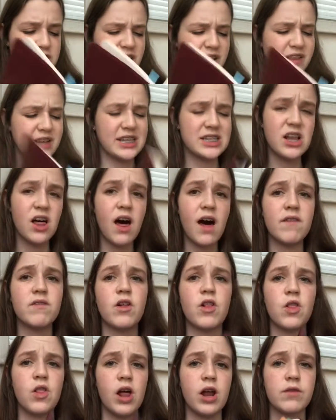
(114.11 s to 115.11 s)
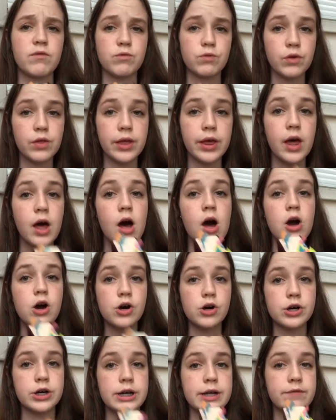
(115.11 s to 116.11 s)
yet they still have a lot of really
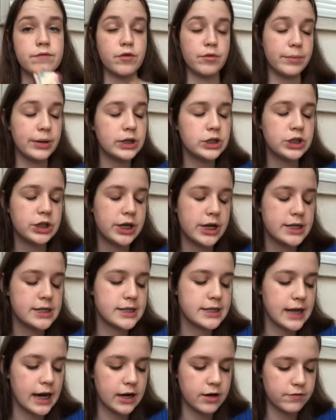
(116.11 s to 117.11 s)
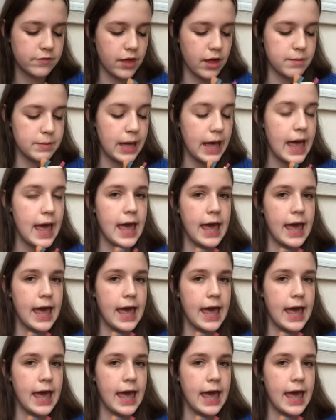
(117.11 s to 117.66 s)
good information inside of them,